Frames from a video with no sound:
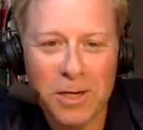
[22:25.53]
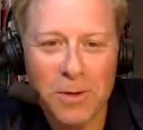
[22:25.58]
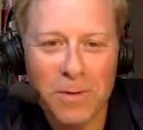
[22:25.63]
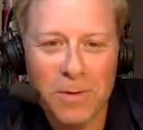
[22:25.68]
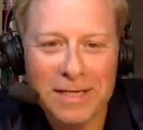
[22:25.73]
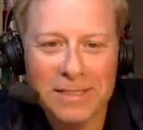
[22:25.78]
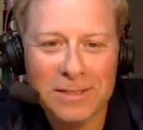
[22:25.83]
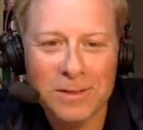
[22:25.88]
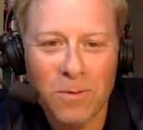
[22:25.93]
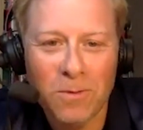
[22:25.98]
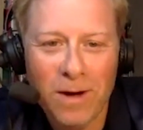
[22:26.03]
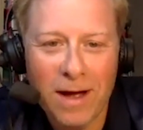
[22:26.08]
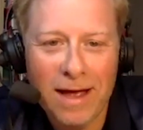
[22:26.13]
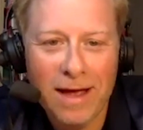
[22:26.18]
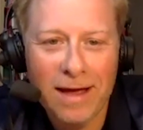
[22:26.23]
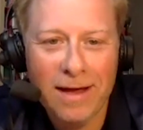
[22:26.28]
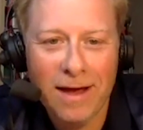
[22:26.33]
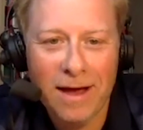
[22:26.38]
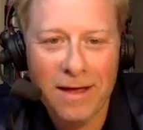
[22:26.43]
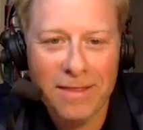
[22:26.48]
US
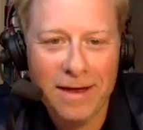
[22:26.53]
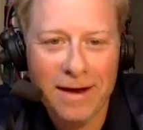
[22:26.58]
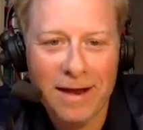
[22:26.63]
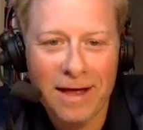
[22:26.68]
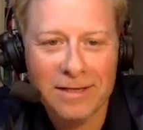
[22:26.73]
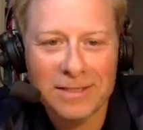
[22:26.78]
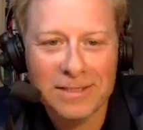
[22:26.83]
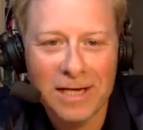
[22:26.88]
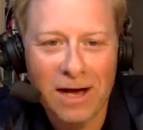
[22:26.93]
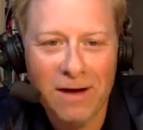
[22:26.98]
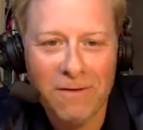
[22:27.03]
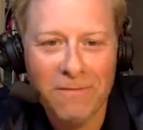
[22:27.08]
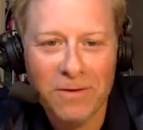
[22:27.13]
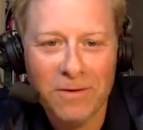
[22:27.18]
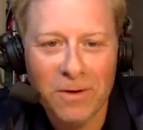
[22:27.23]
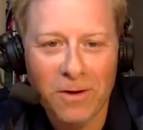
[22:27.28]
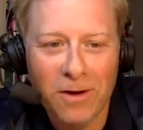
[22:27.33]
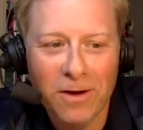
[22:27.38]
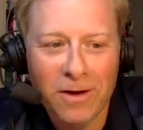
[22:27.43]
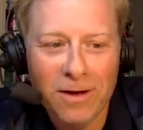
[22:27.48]
away, and then El
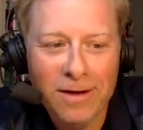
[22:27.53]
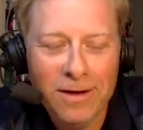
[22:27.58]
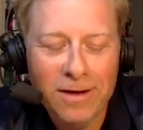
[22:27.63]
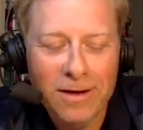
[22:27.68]
Salvador.